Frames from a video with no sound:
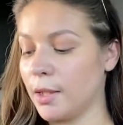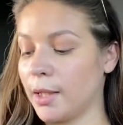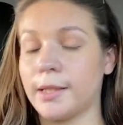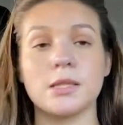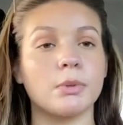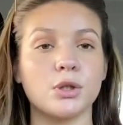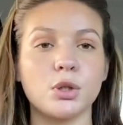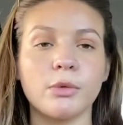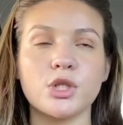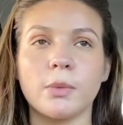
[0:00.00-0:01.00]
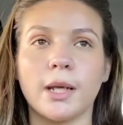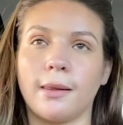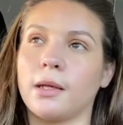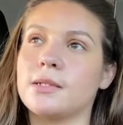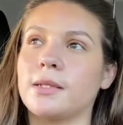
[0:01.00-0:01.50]
and it's been too much money,
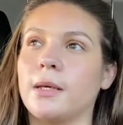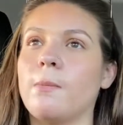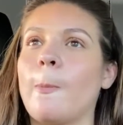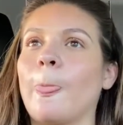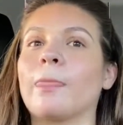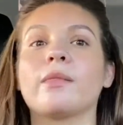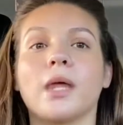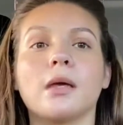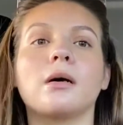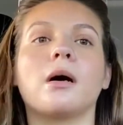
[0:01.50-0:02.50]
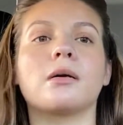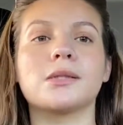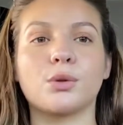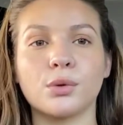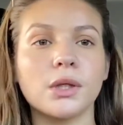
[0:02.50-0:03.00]
like I said. Thank God, because
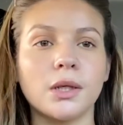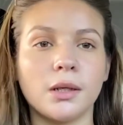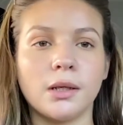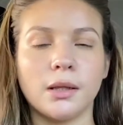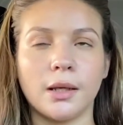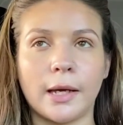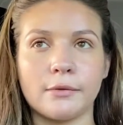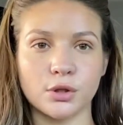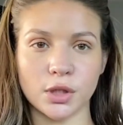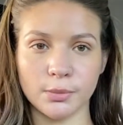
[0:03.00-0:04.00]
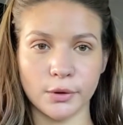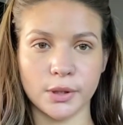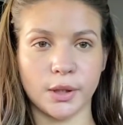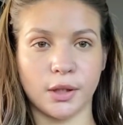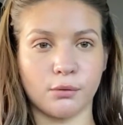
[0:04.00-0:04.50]
I really didn't need anything. I was just
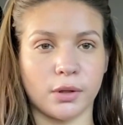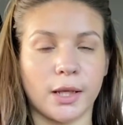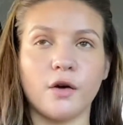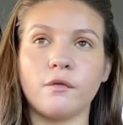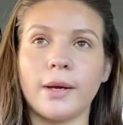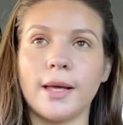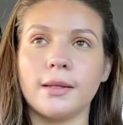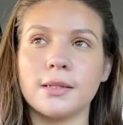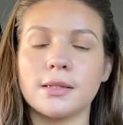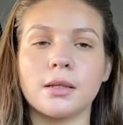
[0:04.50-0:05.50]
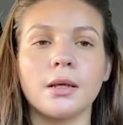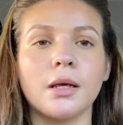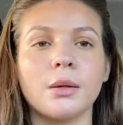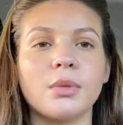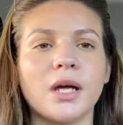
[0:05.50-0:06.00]
mostly looking for the e.l.f. palettes,
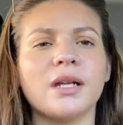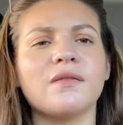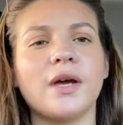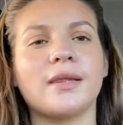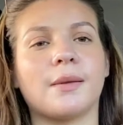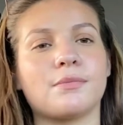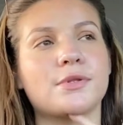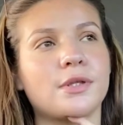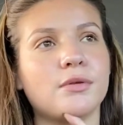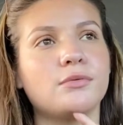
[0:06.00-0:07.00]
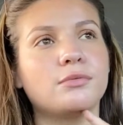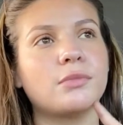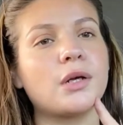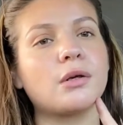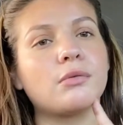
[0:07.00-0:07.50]
but I didn't find them, so
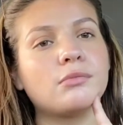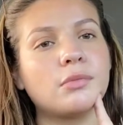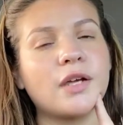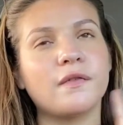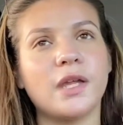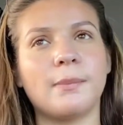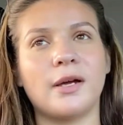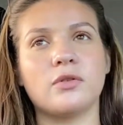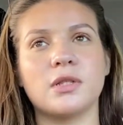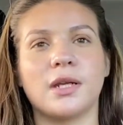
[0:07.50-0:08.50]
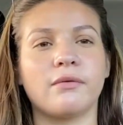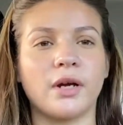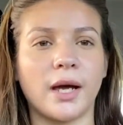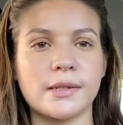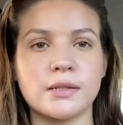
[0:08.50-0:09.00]
I don't know. I feel like my Ulta never
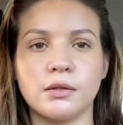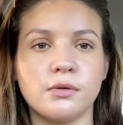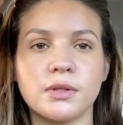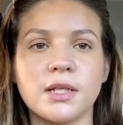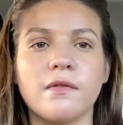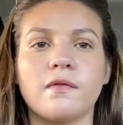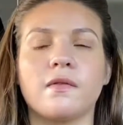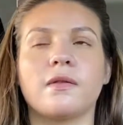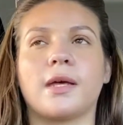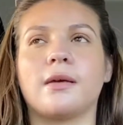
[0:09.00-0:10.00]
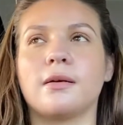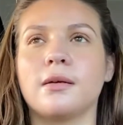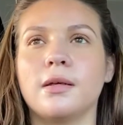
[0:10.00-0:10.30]
has the new stuff. Like,